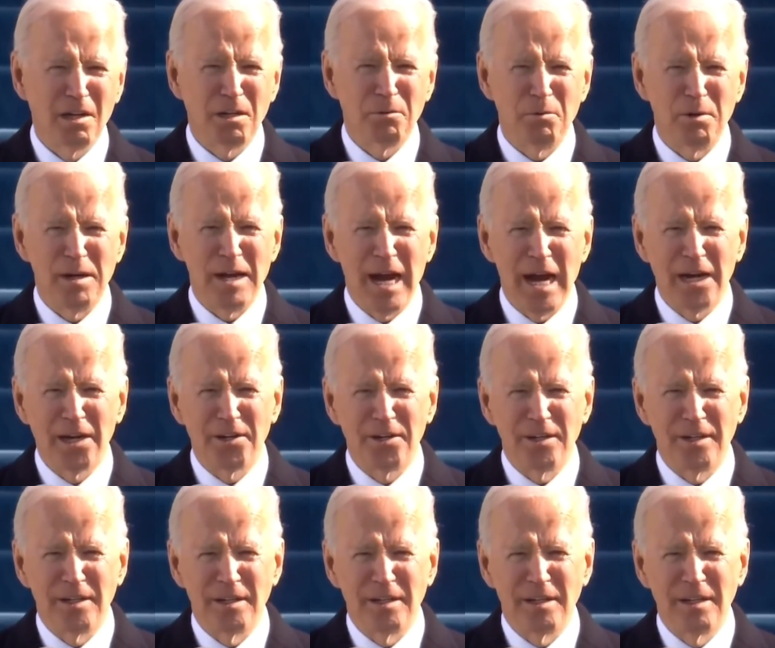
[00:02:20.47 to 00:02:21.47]
ugly
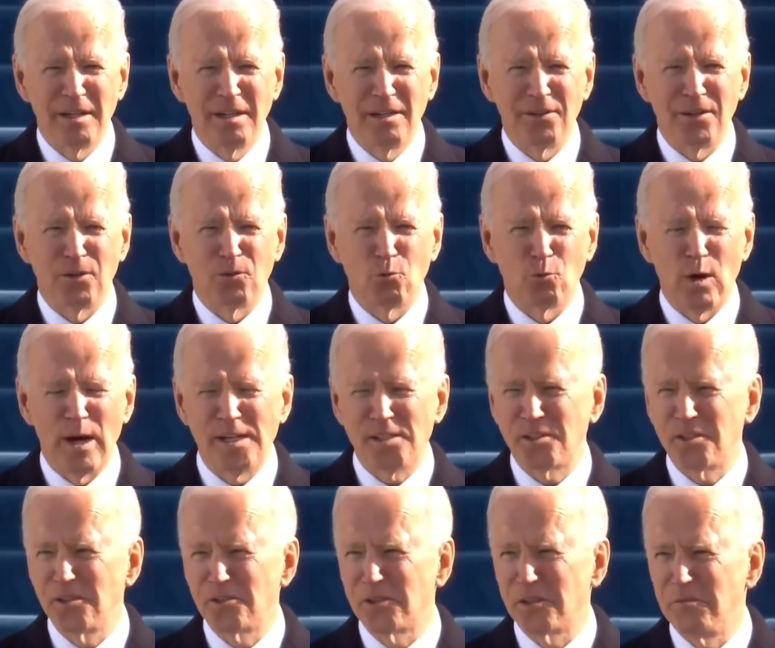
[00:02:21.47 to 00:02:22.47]
reality that
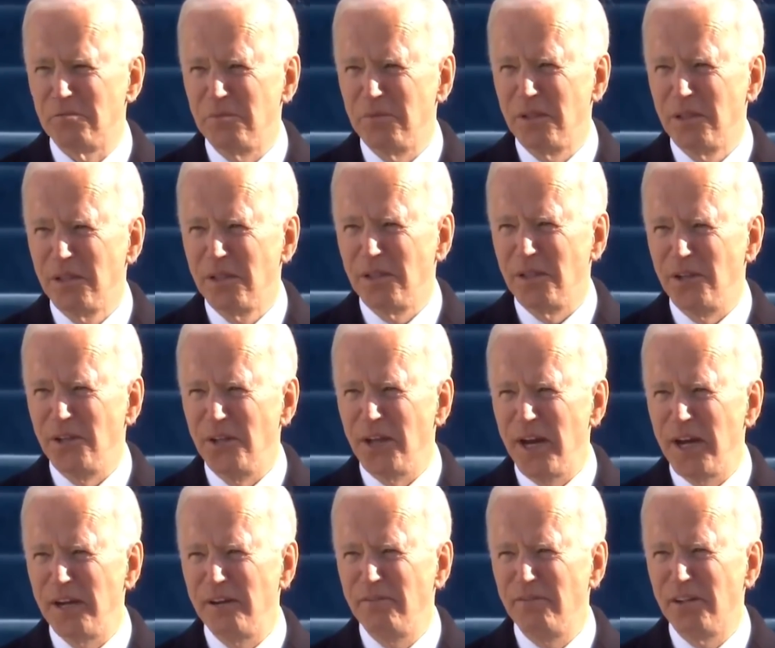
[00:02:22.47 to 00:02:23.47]
racism,
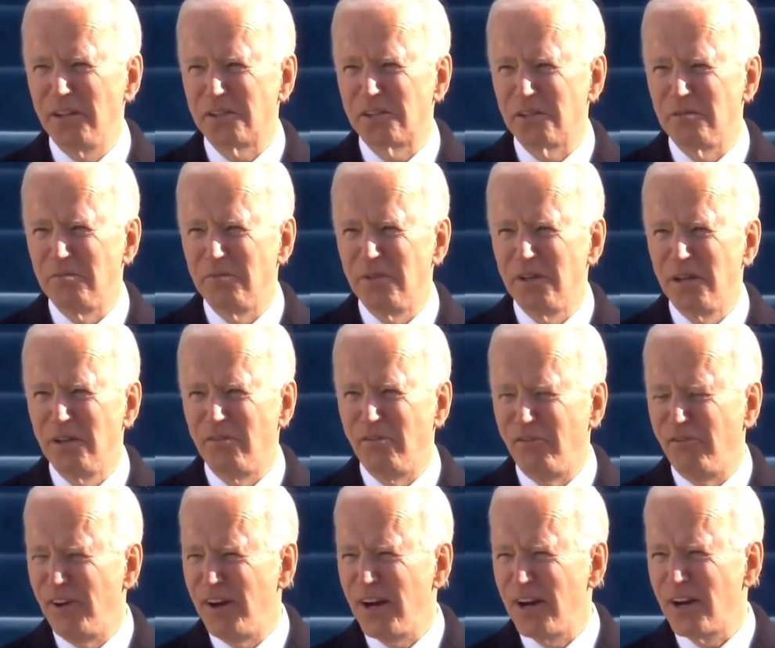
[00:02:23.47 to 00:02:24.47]
nativism,
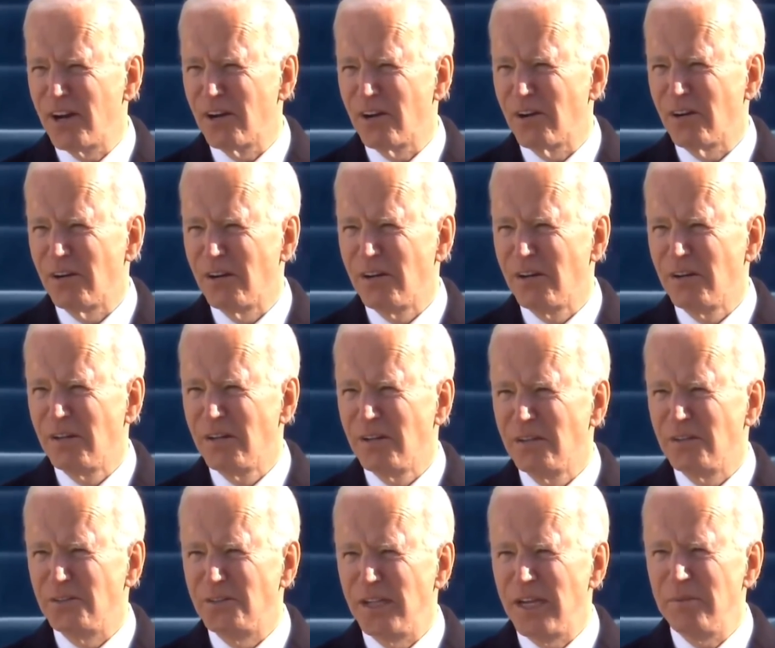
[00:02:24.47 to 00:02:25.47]
fear,
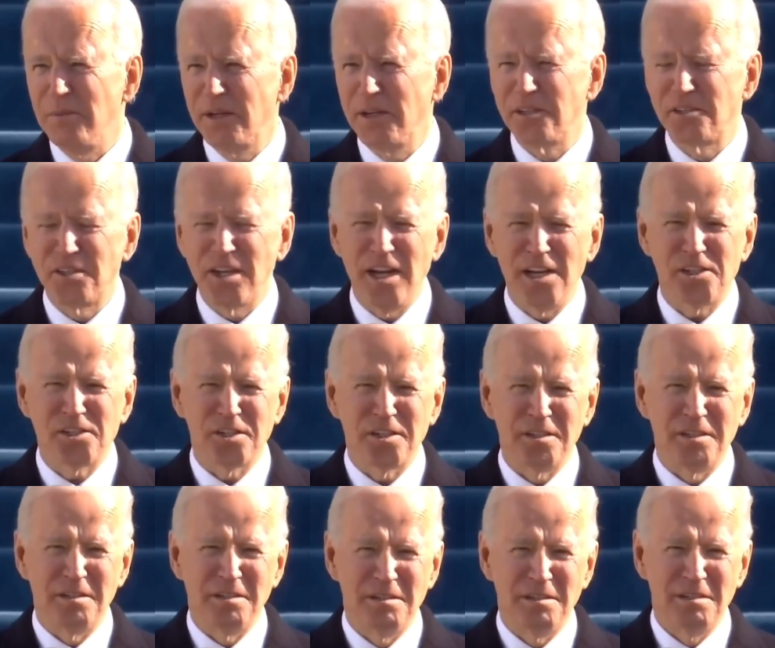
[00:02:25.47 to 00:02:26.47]

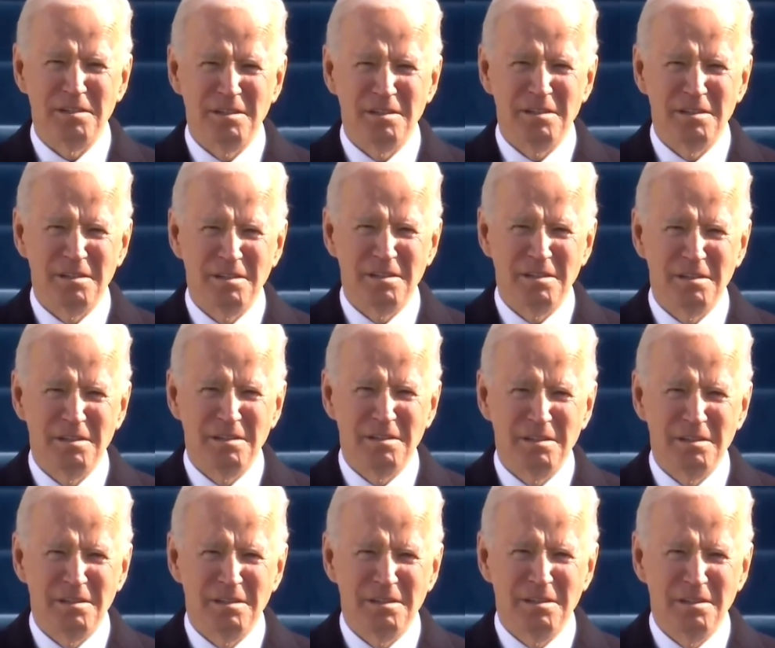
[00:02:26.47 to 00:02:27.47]
demonization
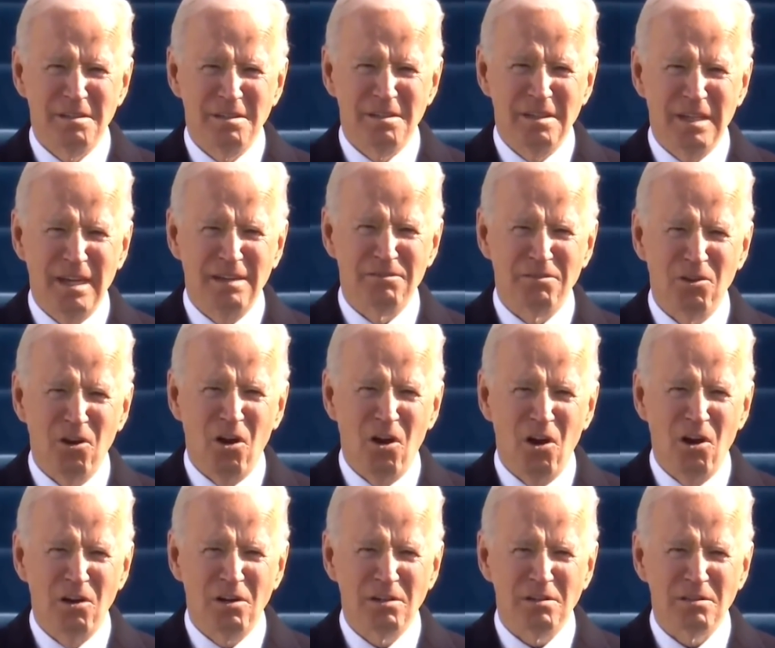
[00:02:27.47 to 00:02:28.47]
have
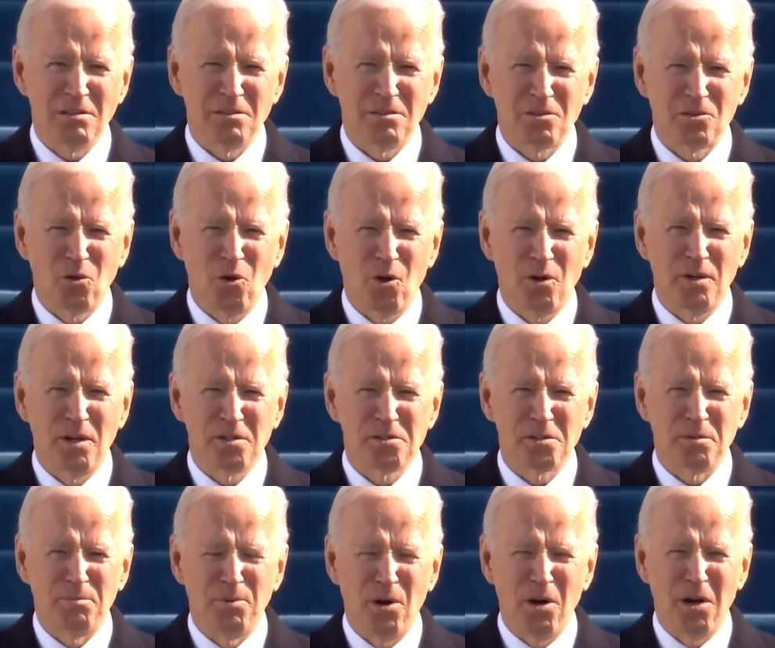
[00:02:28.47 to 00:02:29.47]
long torn
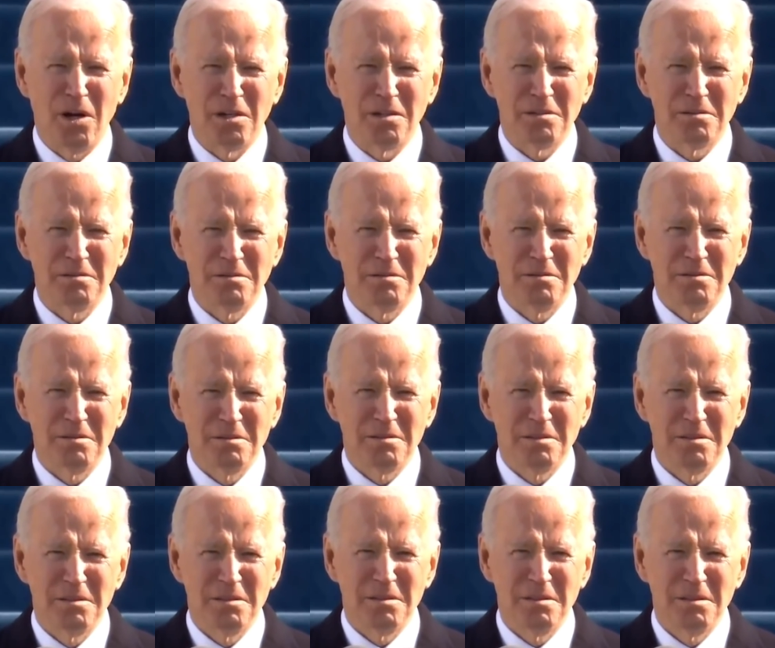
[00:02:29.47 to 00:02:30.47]
us apart.
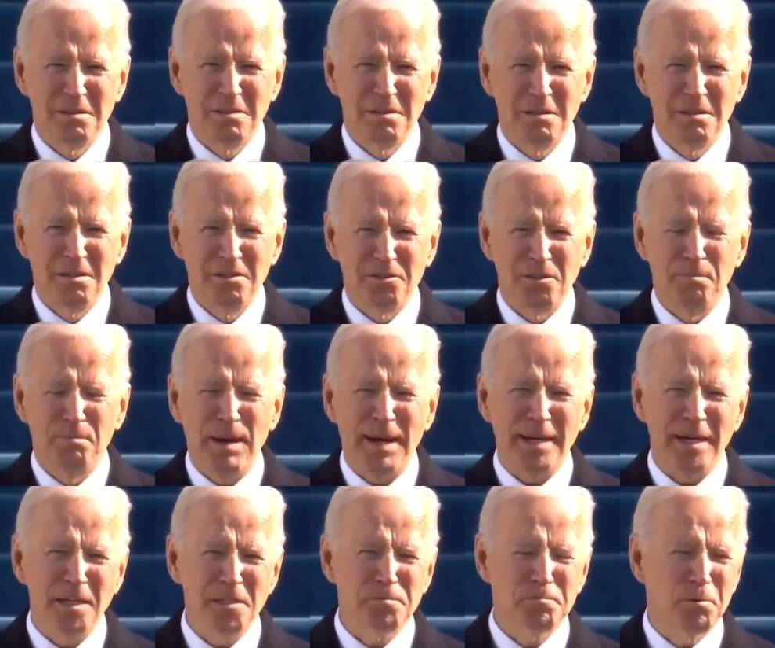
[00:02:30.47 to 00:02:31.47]
The
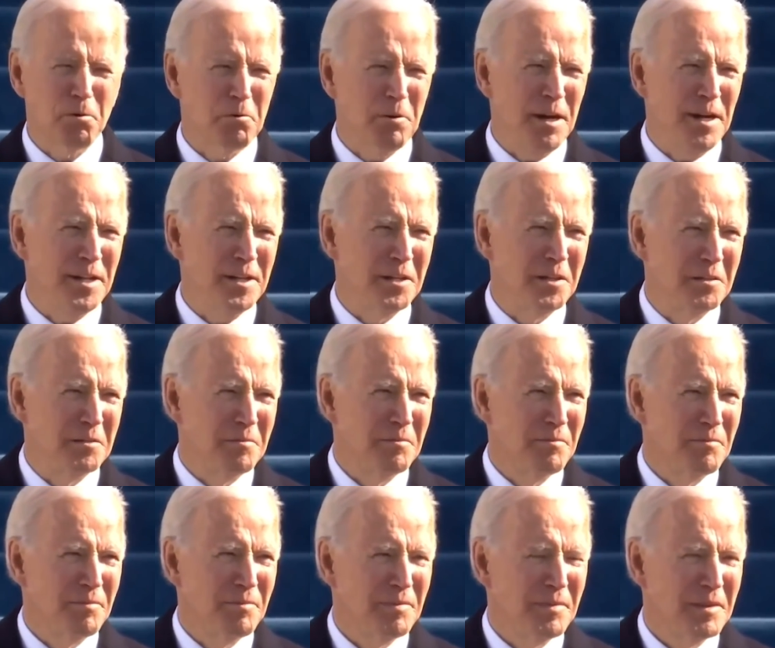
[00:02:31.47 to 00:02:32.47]
battle is
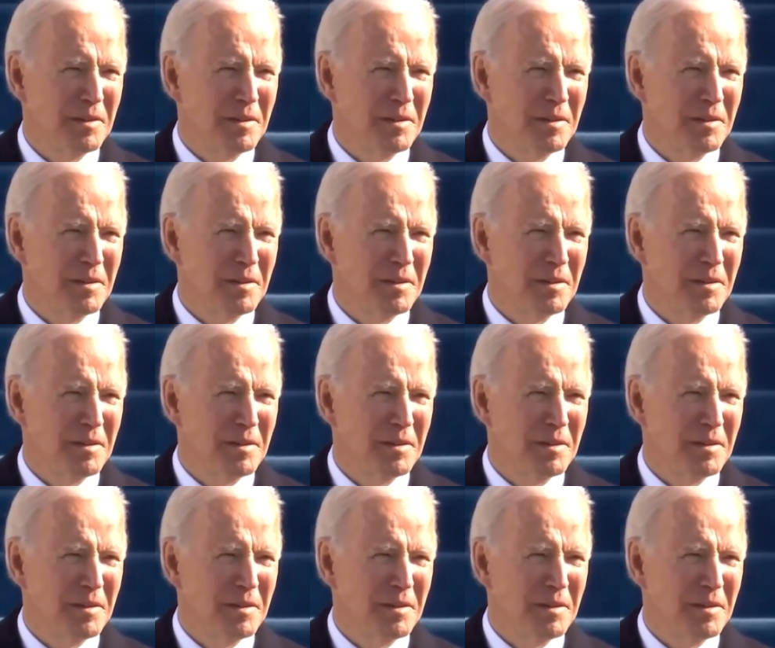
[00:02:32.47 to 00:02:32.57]
perennial,